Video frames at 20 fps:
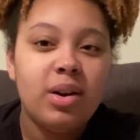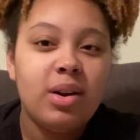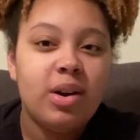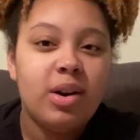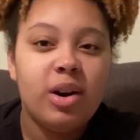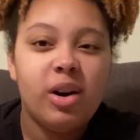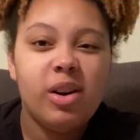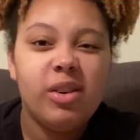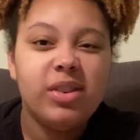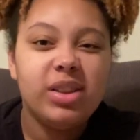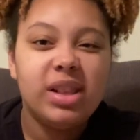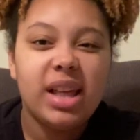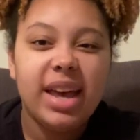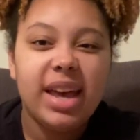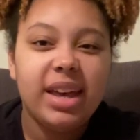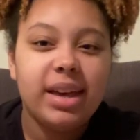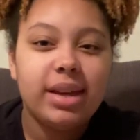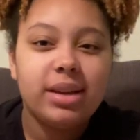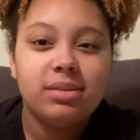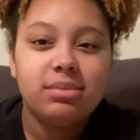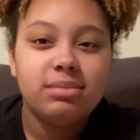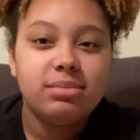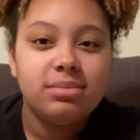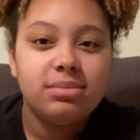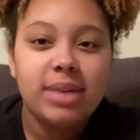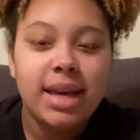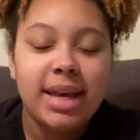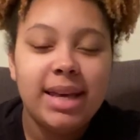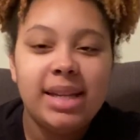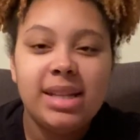or like
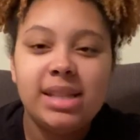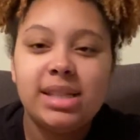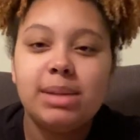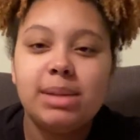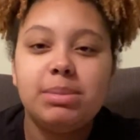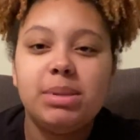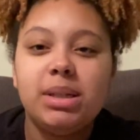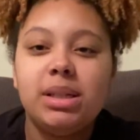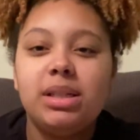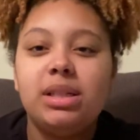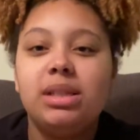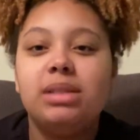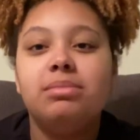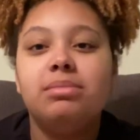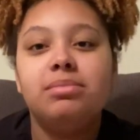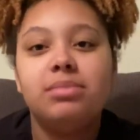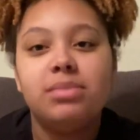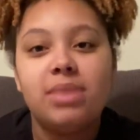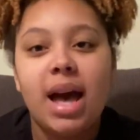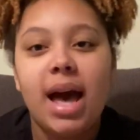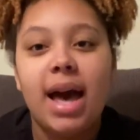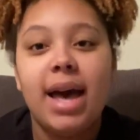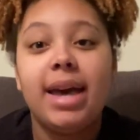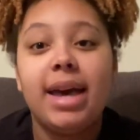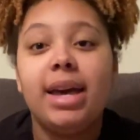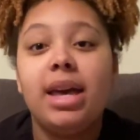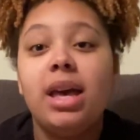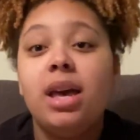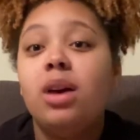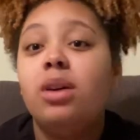80 something high.
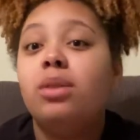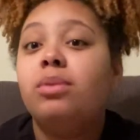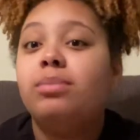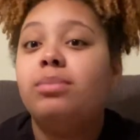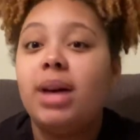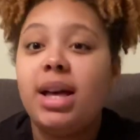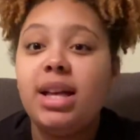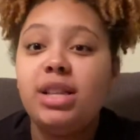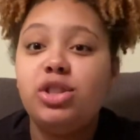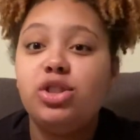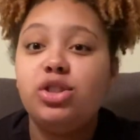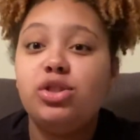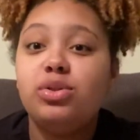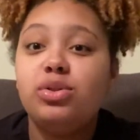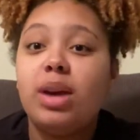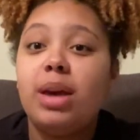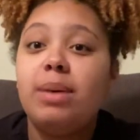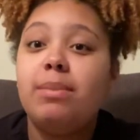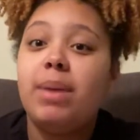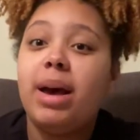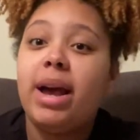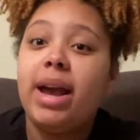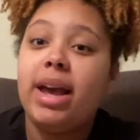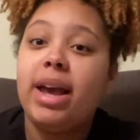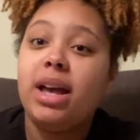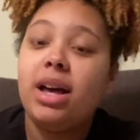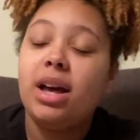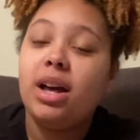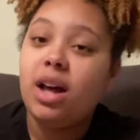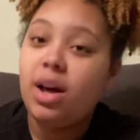Mind you, at my
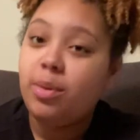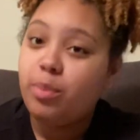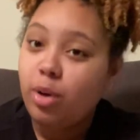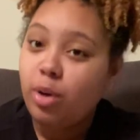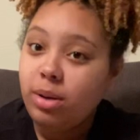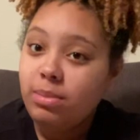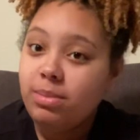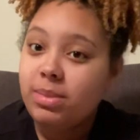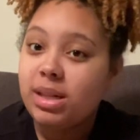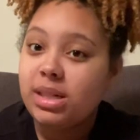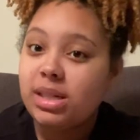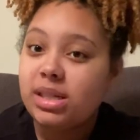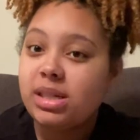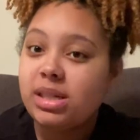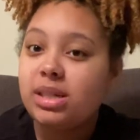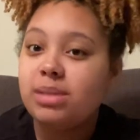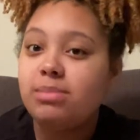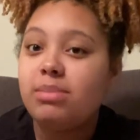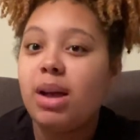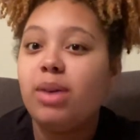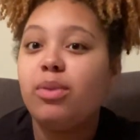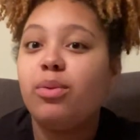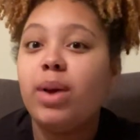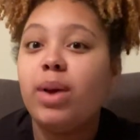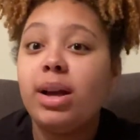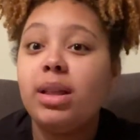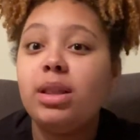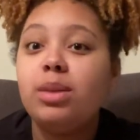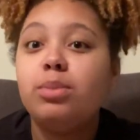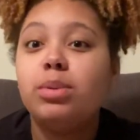appointments, my
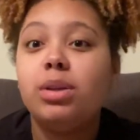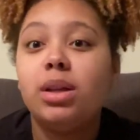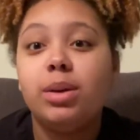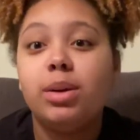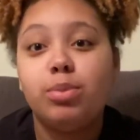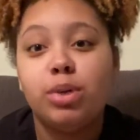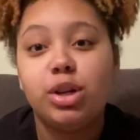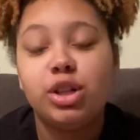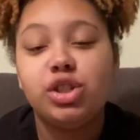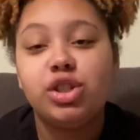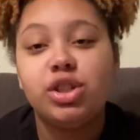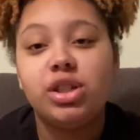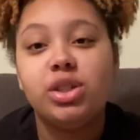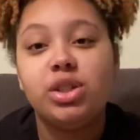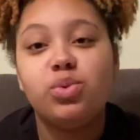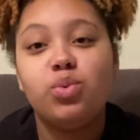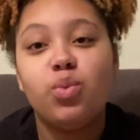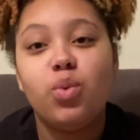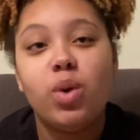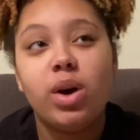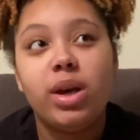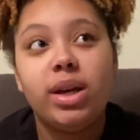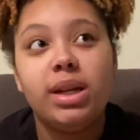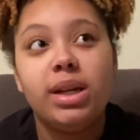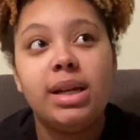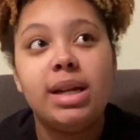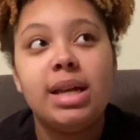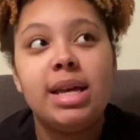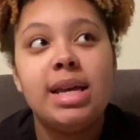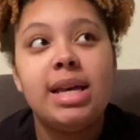regular blood pressure is
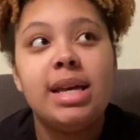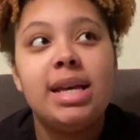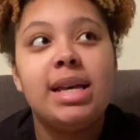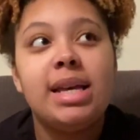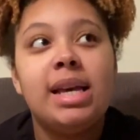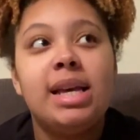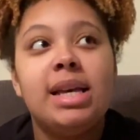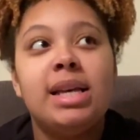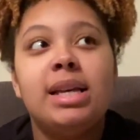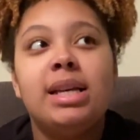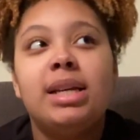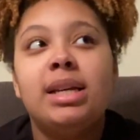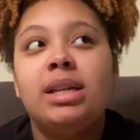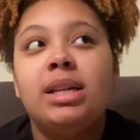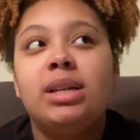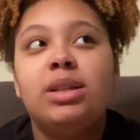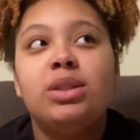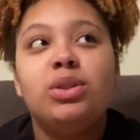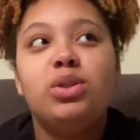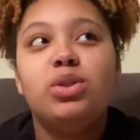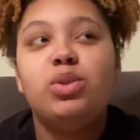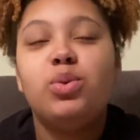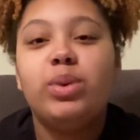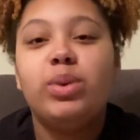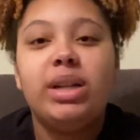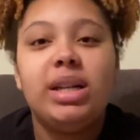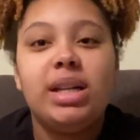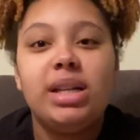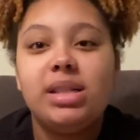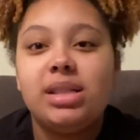
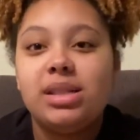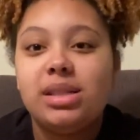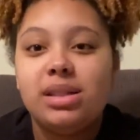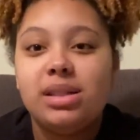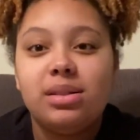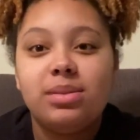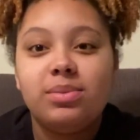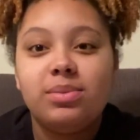120s